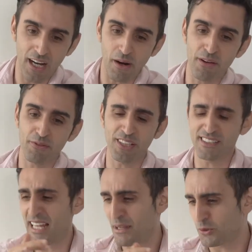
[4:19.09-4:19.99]
However,
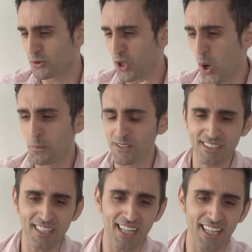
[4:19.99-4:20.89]
there's an app called Open
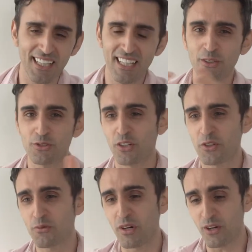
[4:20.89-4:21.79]
Sky. It'll tell
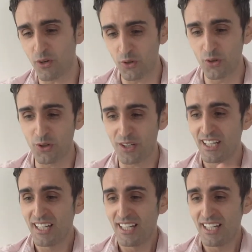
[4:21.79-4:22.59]
you where all